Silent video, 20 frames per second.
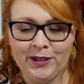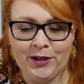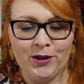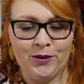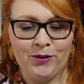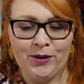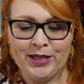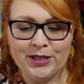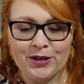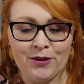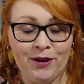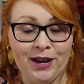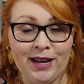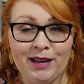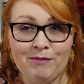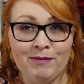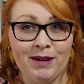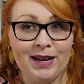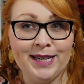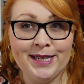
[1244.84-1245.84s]
I always create a
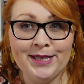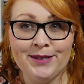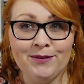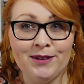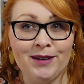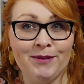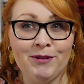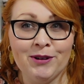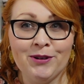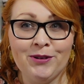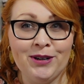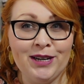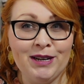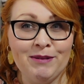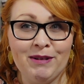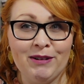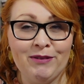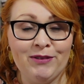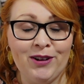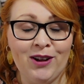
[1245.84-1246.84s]
mess when I'm recording
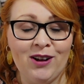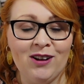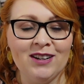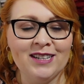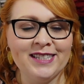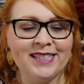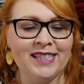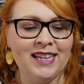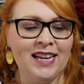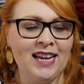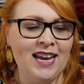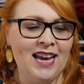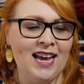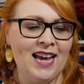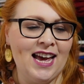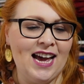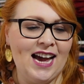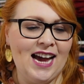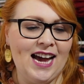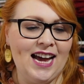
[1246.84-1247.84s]
my vlogs,
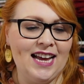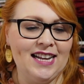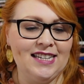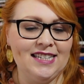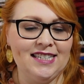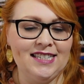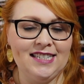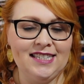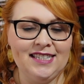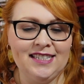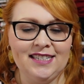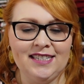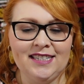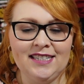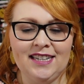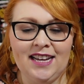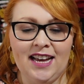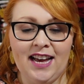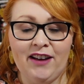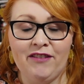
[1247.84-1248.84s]
and
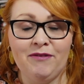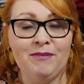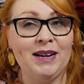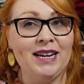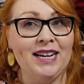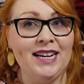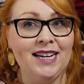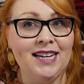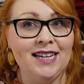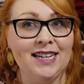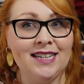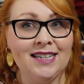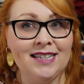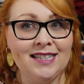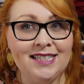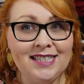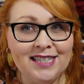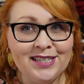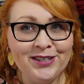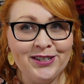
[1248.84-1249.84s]
have my
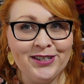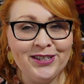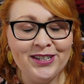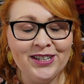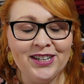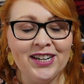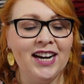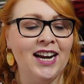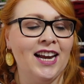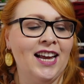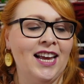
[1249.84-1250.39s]
dinner,